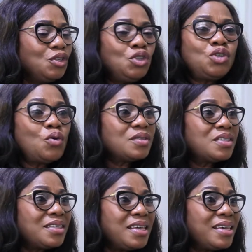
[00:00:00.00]
You don't
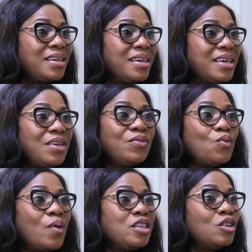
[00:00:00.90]
see,
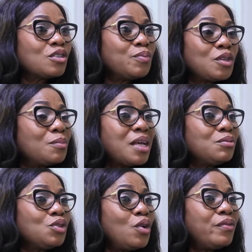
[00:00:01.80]
even when
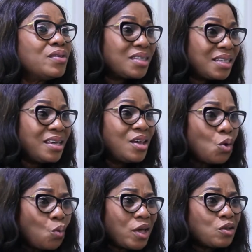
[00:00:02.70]
sometimes you don't even see
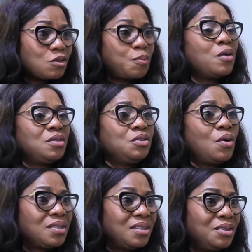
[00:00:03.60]
when your spouse is
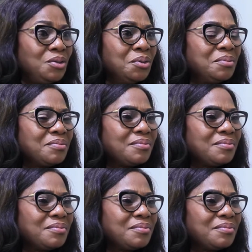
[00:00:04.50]
hurting you.